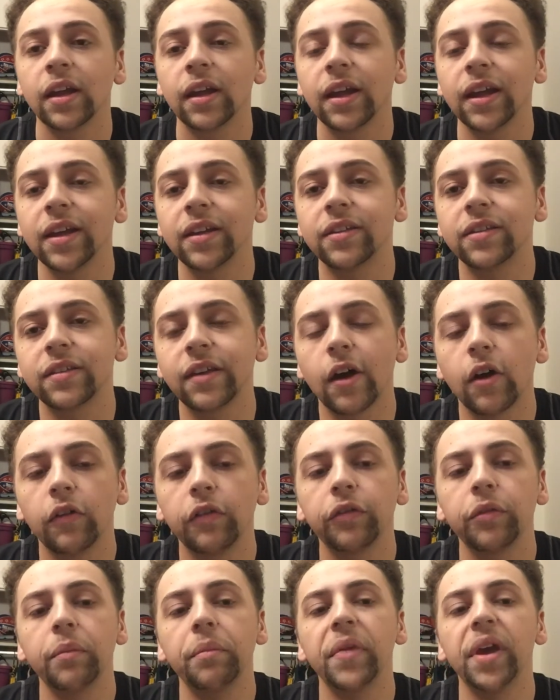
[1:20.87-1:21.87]

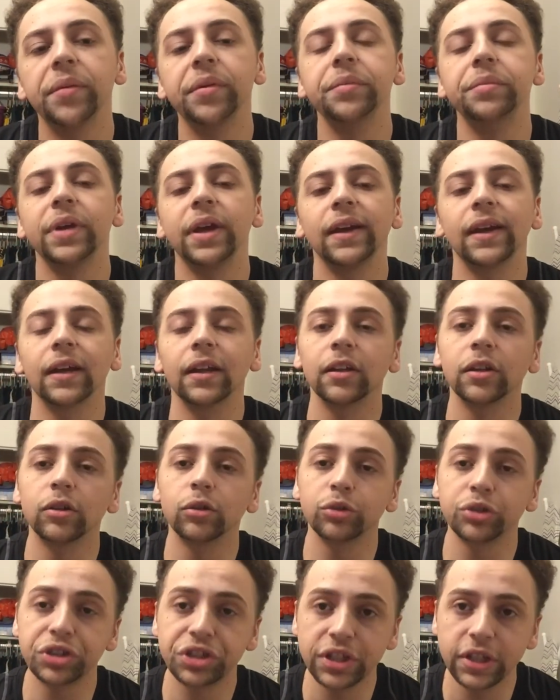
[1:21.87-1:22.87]
itself maybe being a
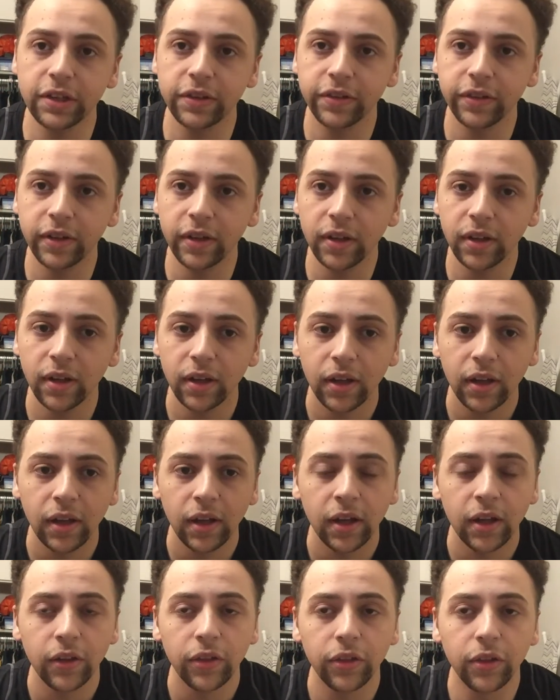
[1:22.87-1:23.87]
little cheesy,
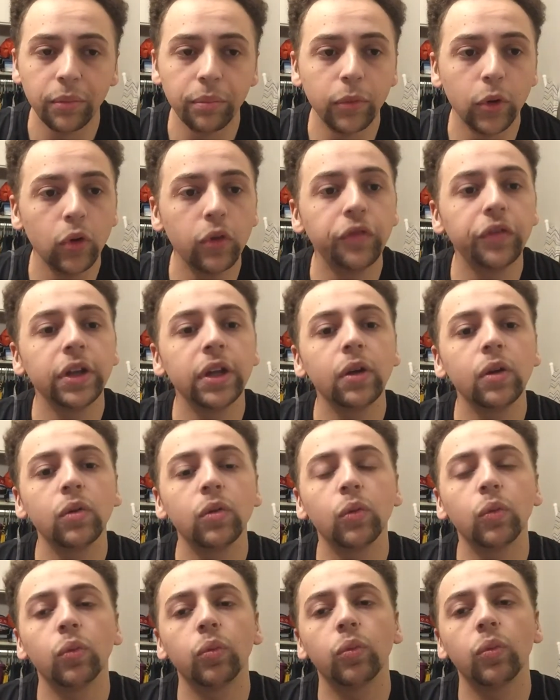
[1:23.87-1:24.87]
the movie
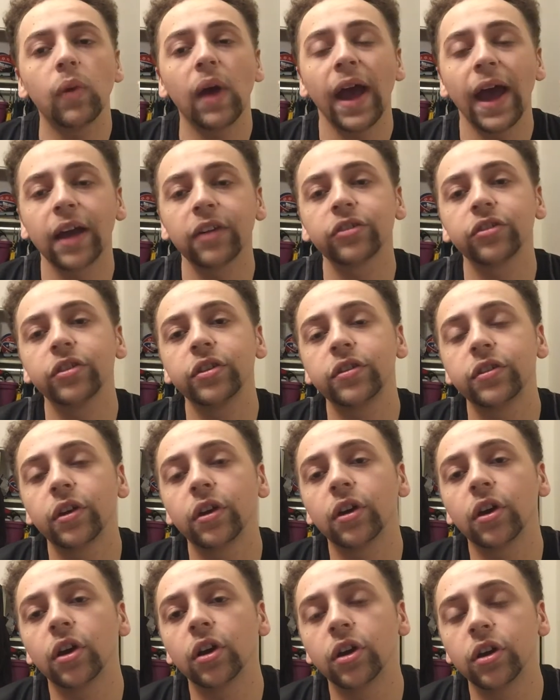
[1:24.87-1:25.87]
actually
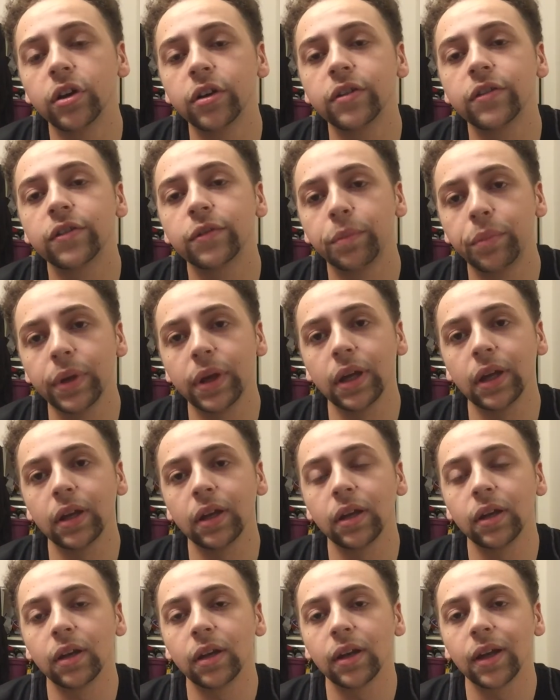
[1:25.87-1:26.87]
took a good
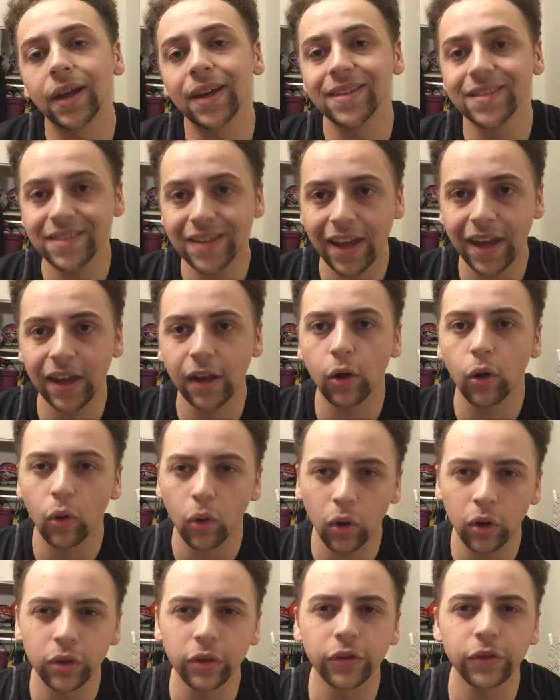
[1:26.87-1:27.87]
spin and take
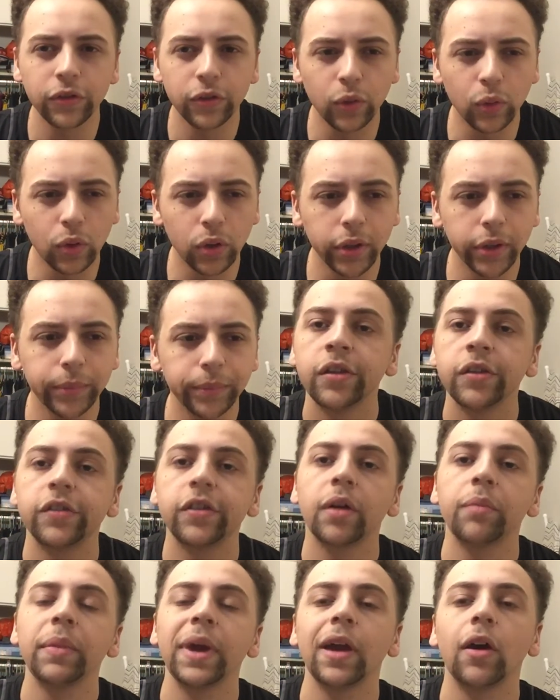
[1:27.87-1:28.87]
on the story.
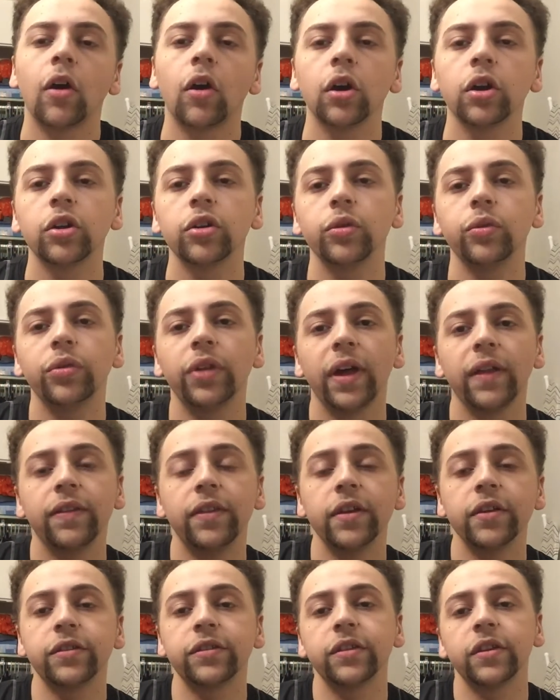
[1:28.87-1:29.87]
Some may argue that
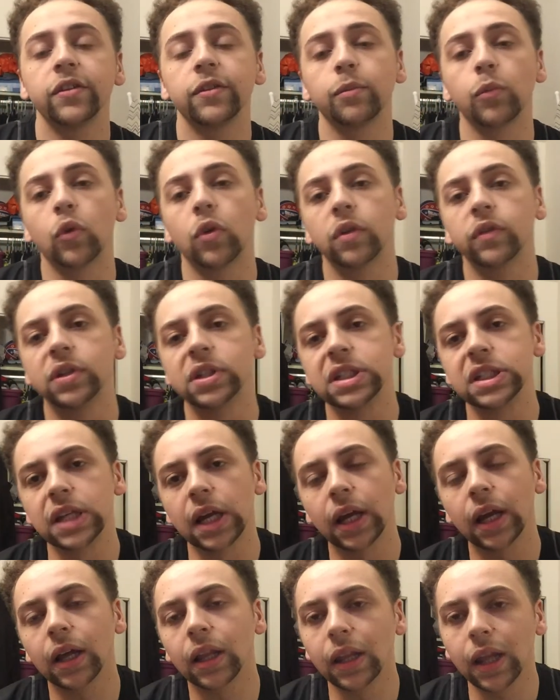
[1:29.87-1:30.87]
this is more of a
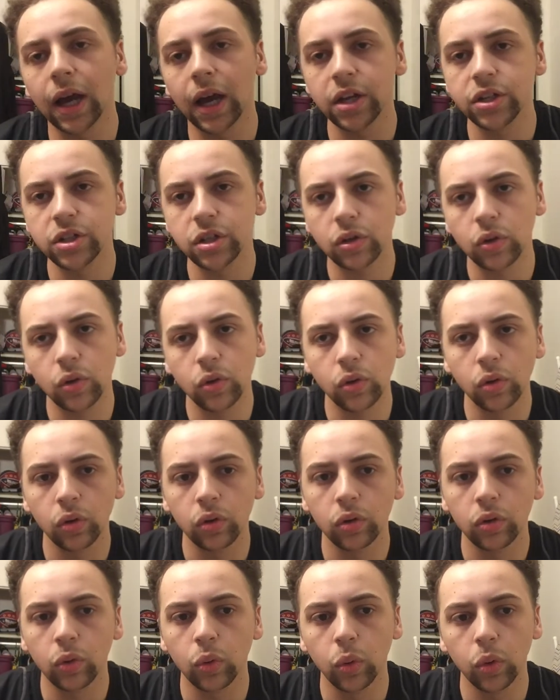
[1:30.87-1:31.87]
psychological
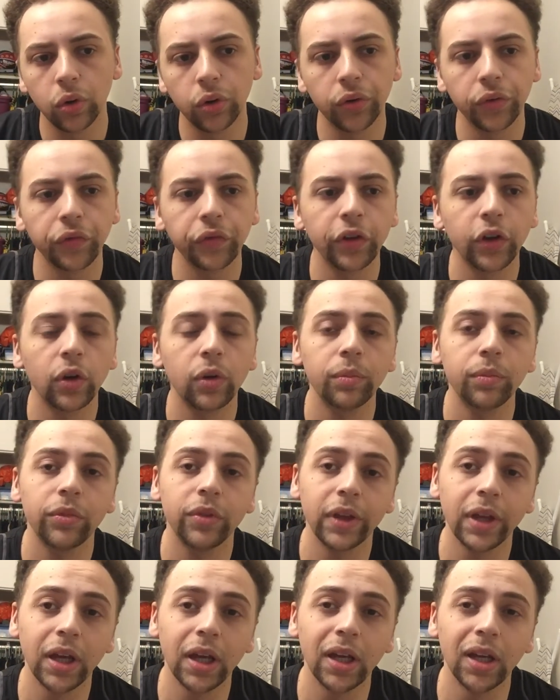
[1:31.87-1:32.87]
horror film
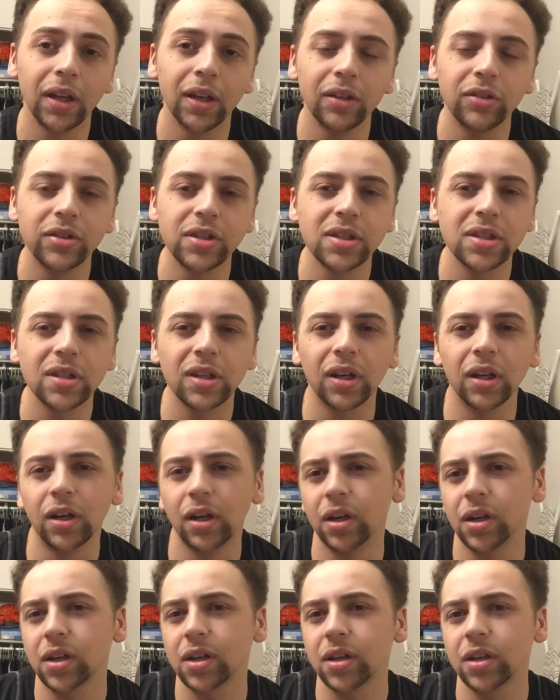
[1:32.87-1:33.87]
than just
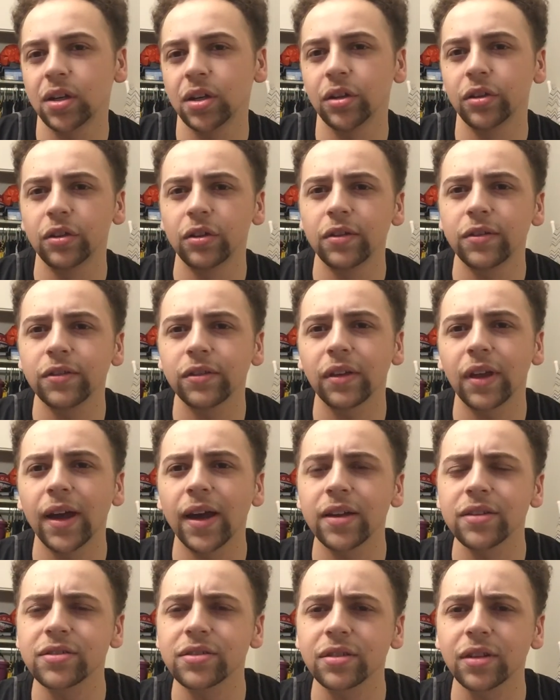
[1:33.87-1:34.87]
a killer
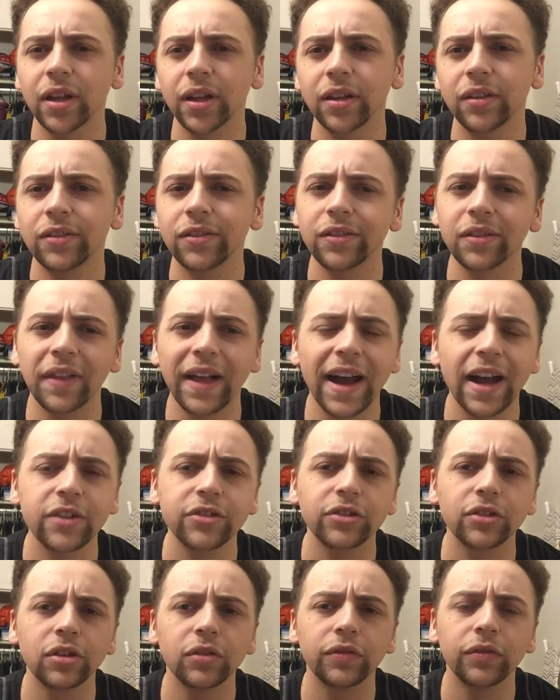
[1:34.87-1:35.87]
slash like
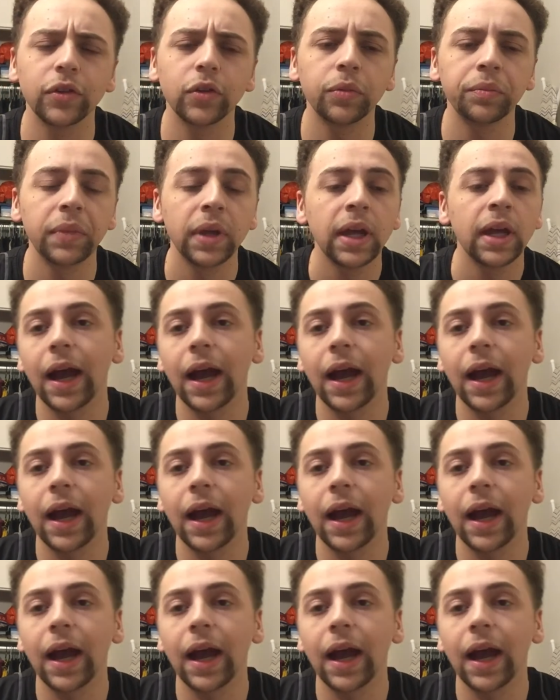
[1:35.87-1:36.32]
slasher film.